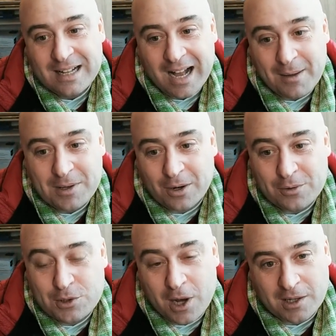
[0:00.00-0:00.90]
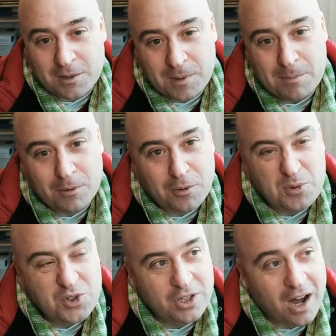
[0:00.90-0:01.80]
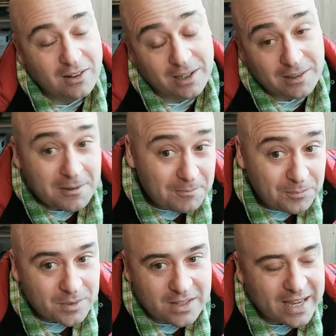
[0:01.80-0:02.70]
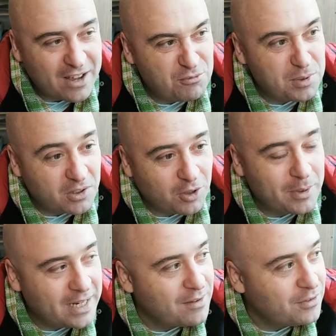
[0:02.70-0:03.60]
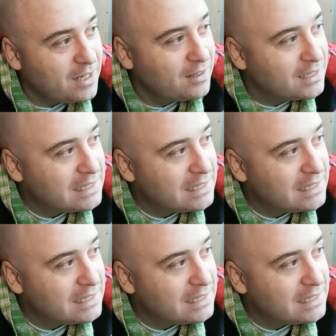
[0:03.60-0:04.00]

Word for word: I mean, you know, you talk to people from Scotland, did they have pyramid envy?